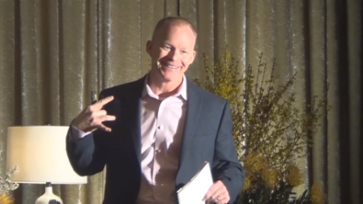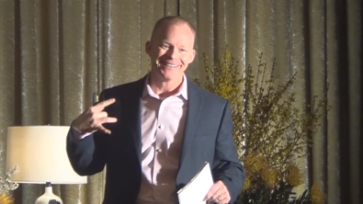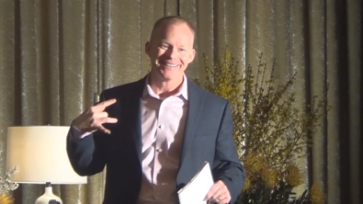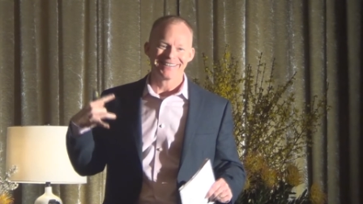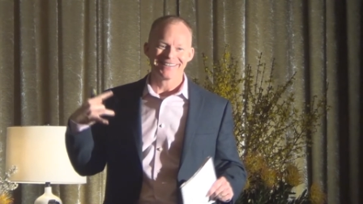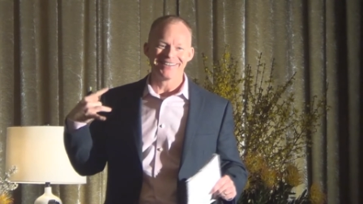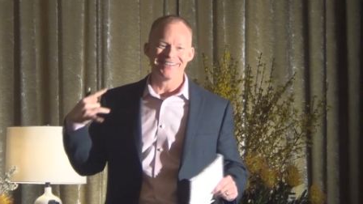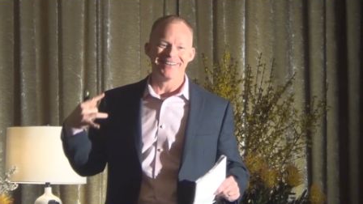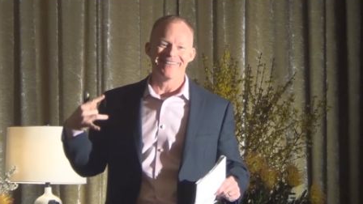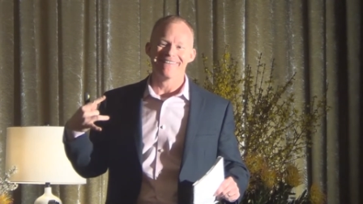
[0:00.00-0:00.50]

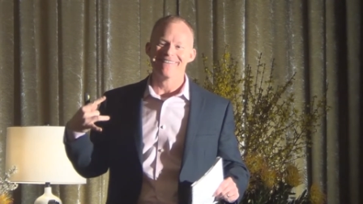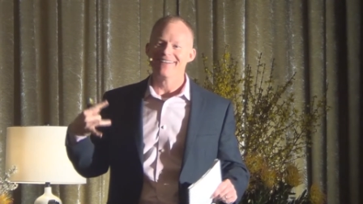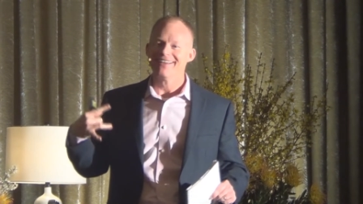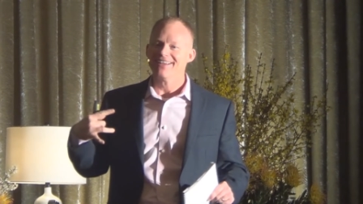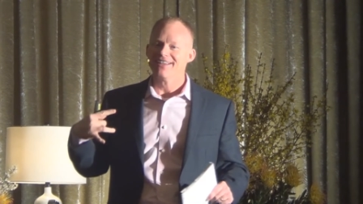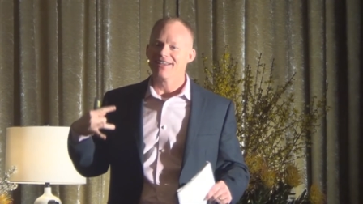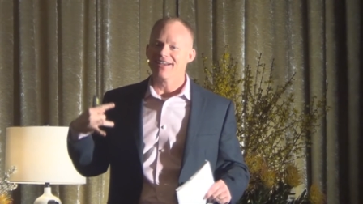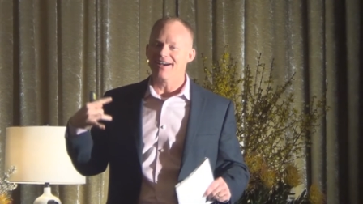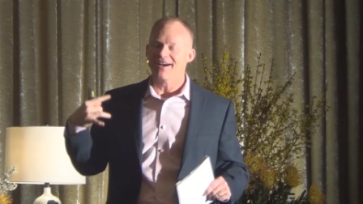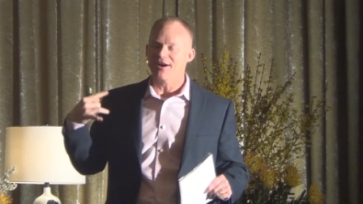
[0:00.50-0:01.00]
Do you know
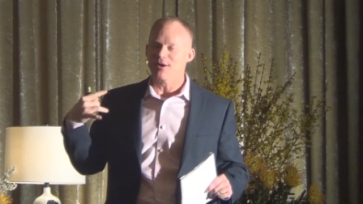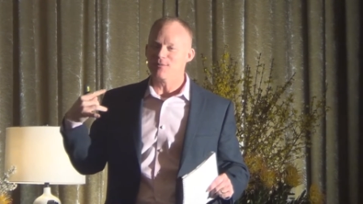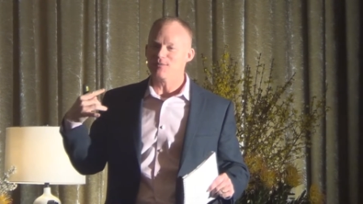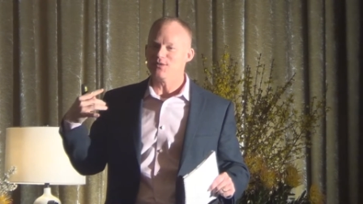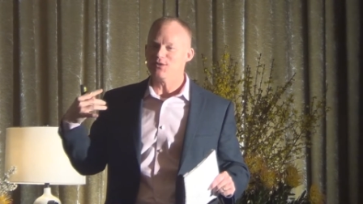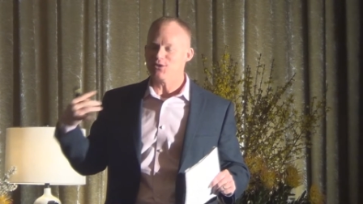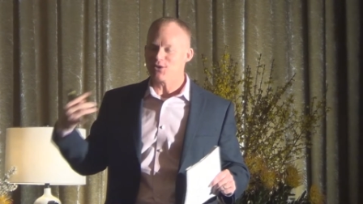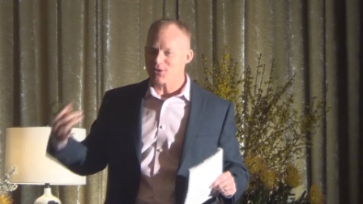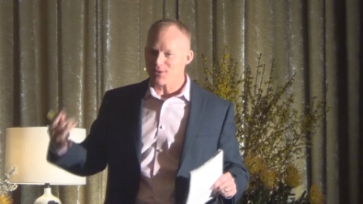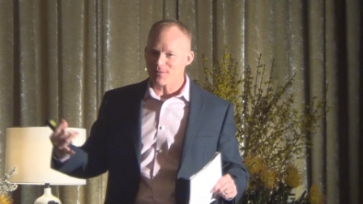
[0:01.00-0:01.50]

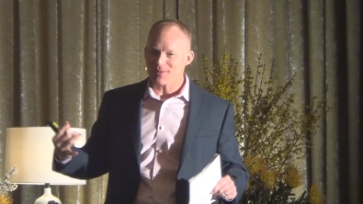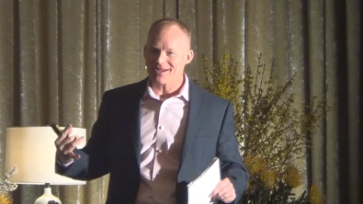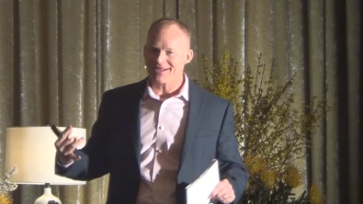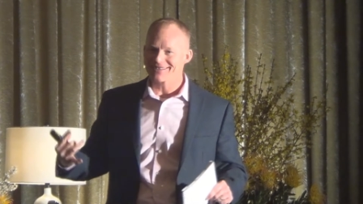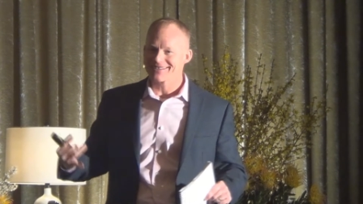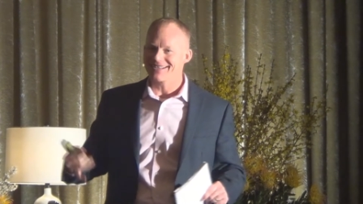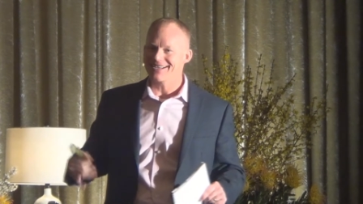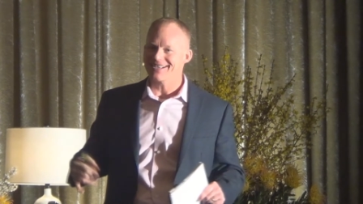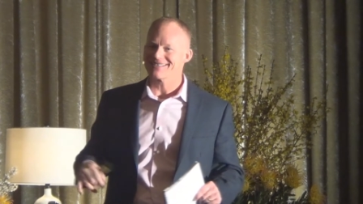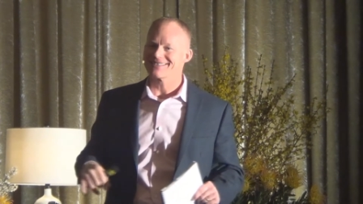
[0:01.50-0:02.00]
what a
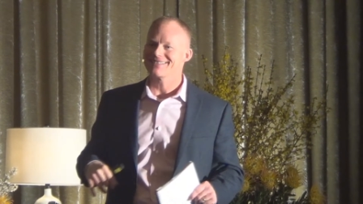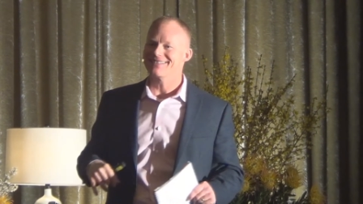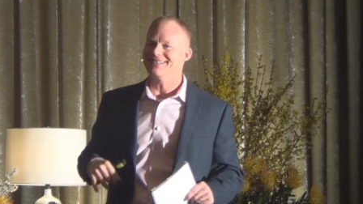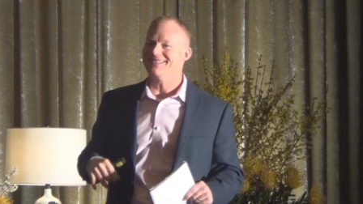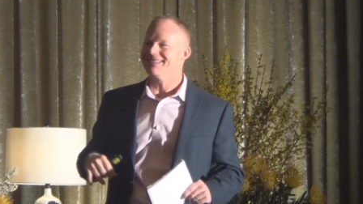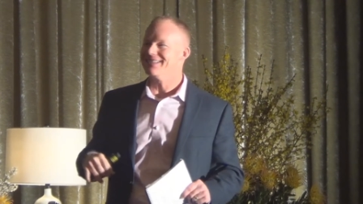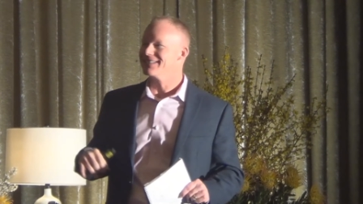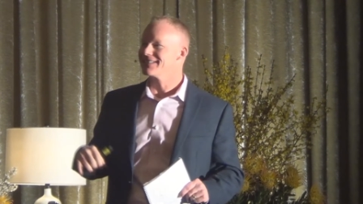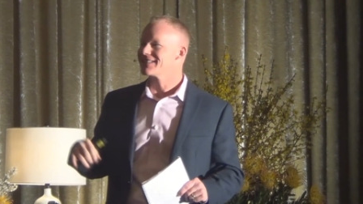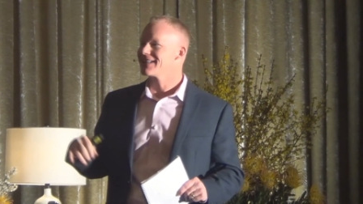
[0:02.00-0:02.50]
podcast
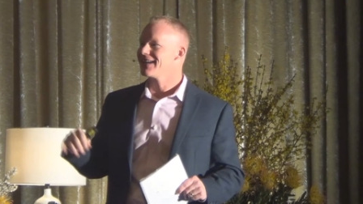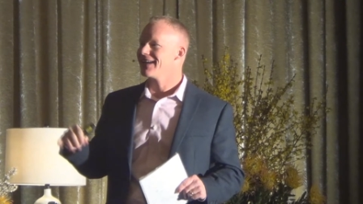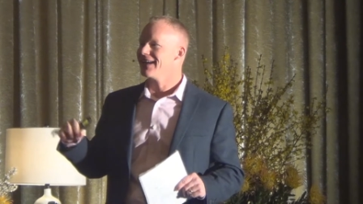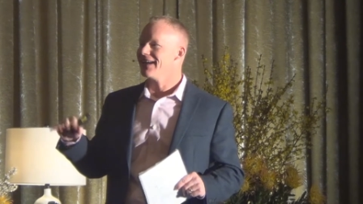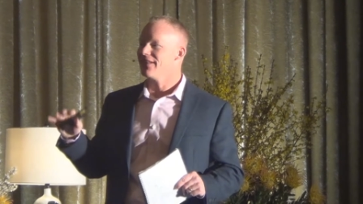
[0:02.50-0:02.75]
is?